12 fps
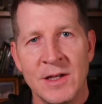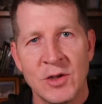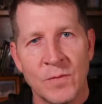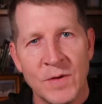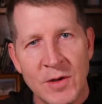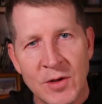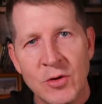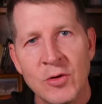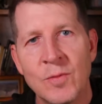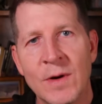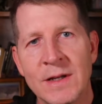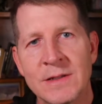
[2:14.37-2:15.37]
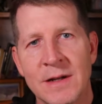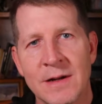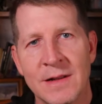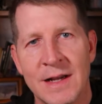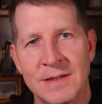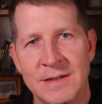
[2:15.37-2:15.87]
So if you do bring
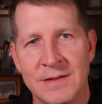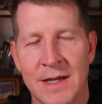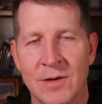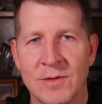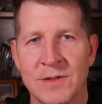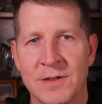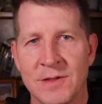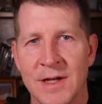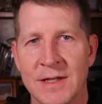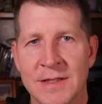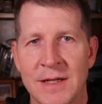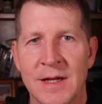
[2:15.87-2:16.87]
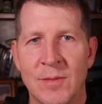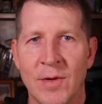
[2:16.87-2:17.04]
sunglasses, I would suggest